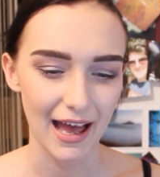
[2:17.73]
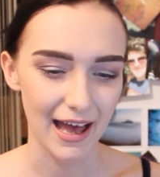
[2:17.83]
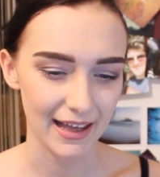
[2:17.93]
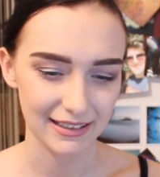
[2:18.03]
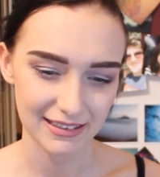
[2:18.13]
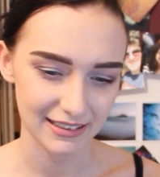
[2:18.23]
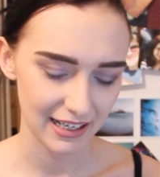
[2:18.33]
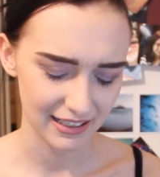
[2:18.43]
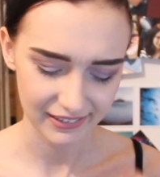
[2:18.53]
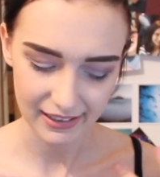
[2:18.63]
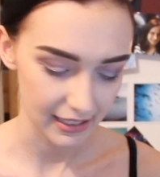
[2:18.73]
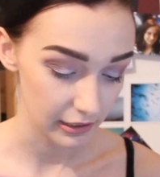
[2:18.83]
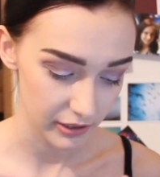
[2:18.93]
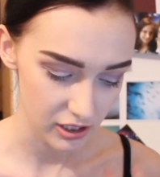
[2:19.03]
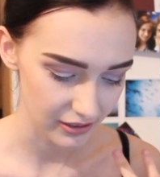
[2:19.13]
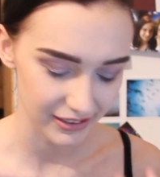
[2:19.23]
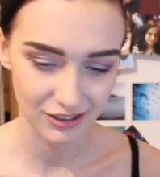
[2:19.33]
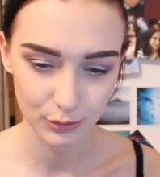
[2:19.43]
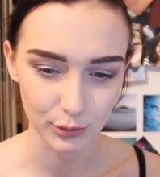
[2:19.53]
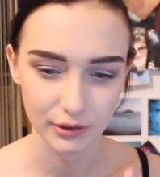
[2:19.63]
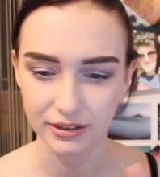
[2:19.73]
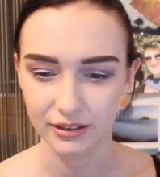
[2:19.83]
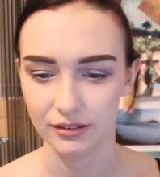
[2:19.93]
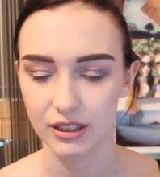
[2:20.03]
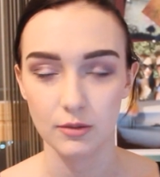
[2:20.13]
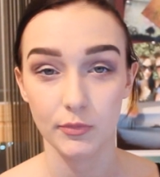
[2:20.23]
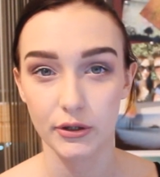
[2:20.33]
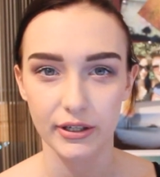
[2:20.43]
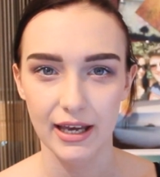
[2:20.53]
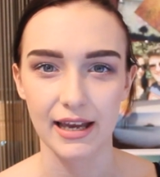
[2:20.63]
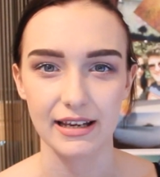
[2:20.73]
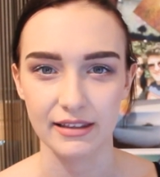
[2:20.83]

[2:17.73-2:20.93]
and they can like hear each other's thoughts and communicate,